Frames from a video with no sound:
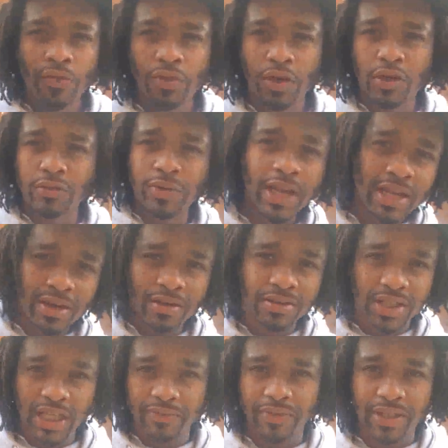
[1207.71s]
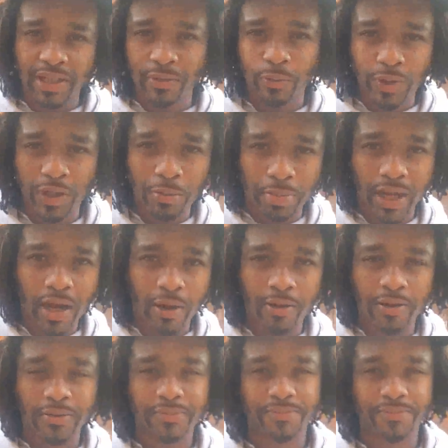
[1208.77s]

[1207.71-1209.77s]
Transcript: The Creator is giving him willpower.